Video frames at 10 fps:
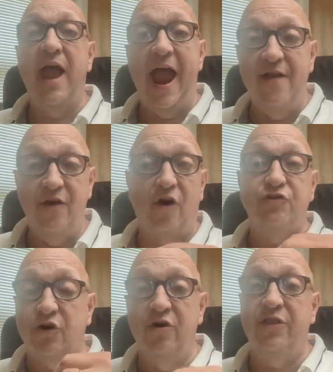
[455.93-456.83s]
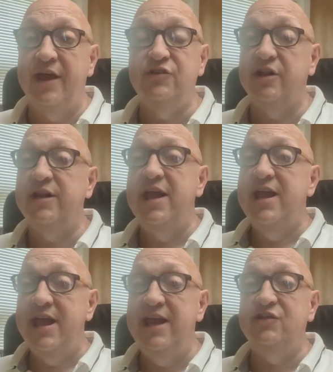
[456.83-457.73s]
And there are certain things that
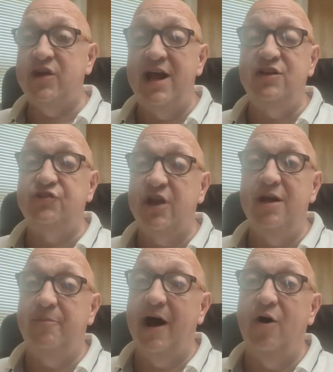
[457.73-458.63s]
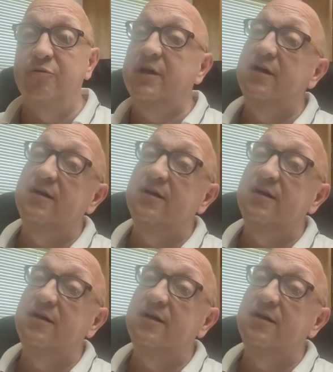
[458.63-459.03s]
he has had to say about,